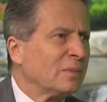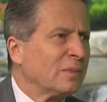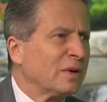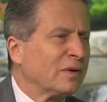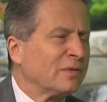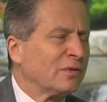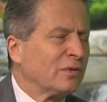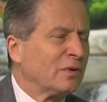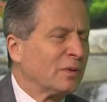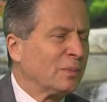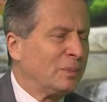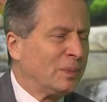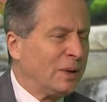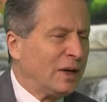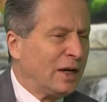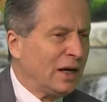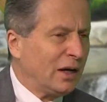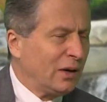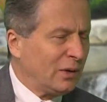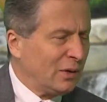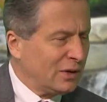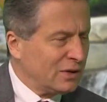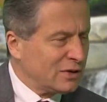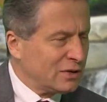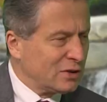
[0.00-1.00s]
But for
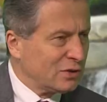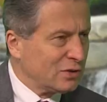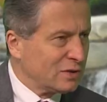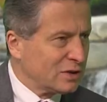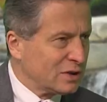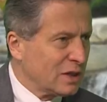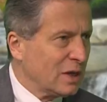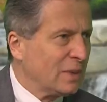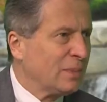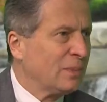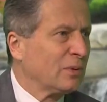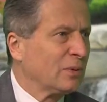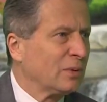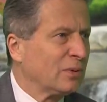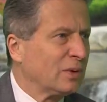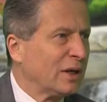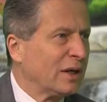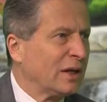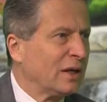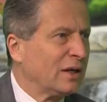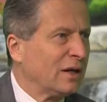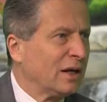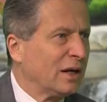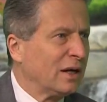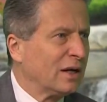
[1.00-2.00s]
parents who
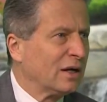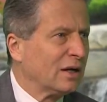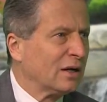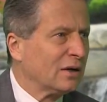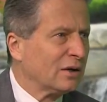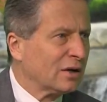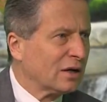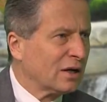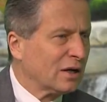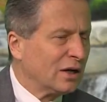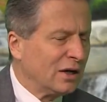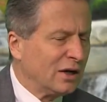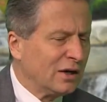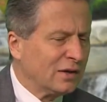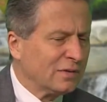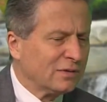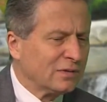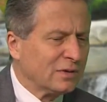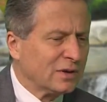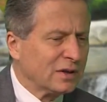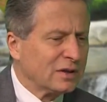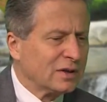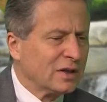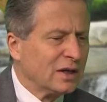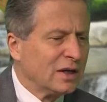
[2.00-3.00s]
separate and are in
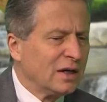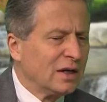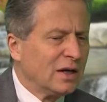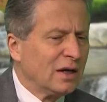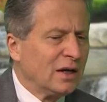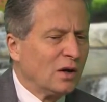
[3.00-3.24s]
conflict,